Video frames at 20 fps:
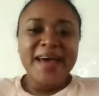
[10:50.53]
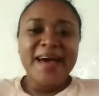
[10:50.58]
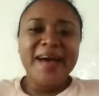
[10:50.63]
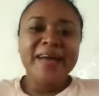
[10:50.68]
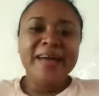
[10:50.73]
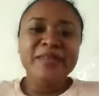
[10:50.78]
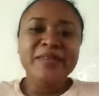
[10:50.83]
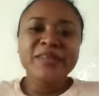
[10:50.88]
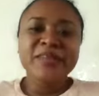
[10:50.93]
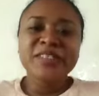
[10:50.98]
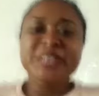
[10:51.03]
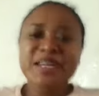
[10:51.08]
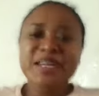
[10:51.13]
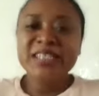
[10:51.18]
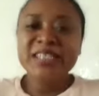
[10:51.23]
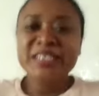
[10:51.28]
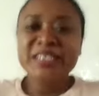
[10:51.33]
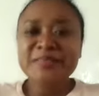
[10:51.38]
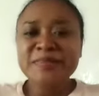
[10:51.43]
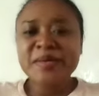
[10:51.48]
And when she
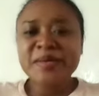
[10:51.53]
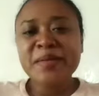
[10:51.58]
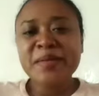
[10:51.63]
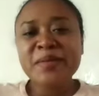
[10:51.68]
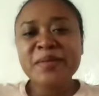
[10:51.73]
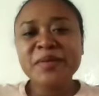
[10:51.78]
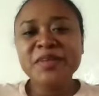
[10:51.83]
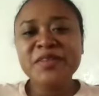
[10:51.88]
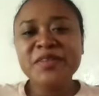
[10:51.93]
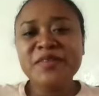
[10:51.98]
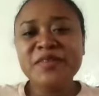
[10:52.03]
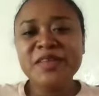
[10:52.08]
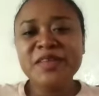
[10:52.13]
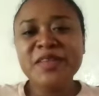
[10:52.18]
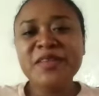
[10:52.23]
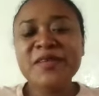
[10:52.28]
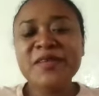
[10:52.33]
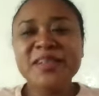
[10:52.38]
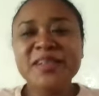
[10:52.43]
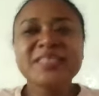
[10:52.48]
asked me about the
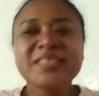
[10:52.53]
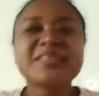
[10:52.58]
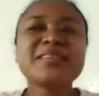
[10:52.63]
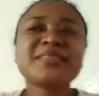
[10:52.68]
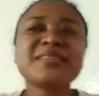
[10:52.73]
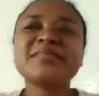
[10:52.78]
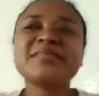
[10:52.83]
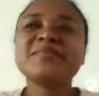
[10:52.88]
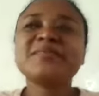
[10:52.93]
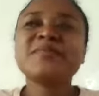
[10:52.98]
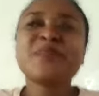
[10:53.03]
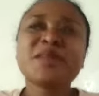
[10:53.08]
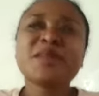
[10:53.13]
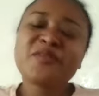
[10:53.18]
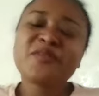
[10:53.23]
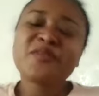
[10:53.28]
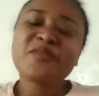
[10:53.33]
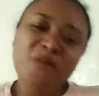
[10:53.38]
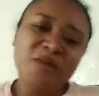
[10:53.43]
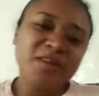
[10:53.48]
video, I said,
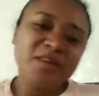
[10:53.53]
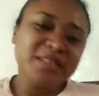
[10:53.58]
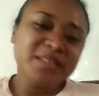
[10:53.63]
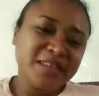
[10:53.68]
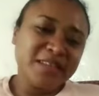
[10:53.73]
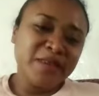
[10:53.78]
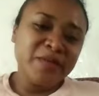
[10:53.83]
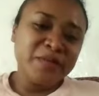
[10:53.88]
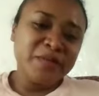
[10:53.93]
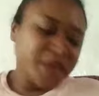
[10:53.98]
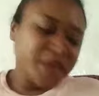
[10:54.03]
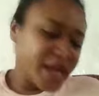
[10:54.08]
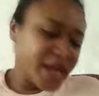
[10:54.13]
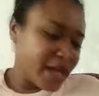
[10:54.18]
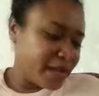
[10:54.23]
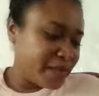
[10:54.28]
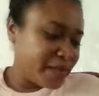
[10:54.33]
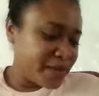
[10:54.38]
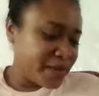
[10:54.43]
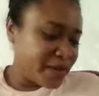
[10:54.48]
well, of course, I would be
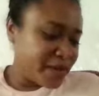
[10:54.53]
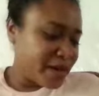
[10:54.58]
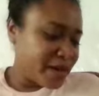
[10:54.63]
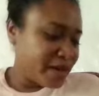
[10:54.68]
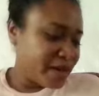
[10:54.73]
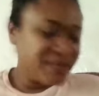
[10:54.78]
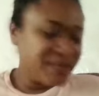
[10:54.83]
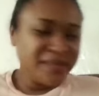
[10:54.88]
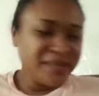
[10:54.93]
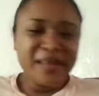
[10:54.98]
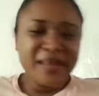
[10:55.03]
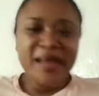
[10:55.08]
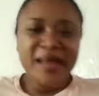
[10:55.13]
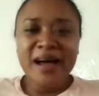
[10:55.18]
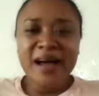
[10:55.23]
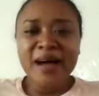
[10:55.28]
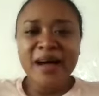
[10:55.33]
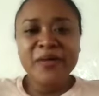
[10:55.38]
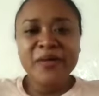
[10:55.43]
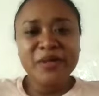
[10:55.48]
helping
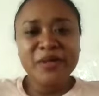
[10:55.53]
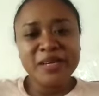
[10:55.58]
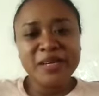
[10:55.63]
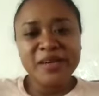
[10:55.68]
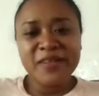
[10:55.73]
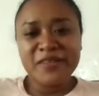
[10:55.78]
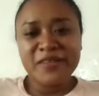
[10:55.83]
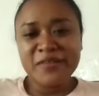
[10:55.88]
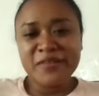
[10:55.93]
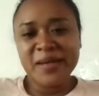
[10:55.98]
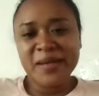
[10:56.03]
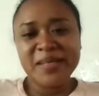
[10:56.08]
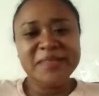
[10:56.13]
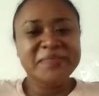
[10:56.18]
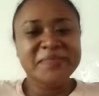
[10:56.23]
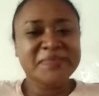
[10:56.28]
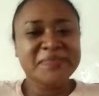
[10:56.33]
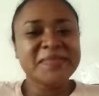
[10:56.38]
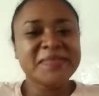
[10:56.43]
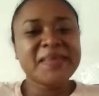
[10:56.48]
a colleague of
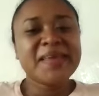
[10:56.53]
mine.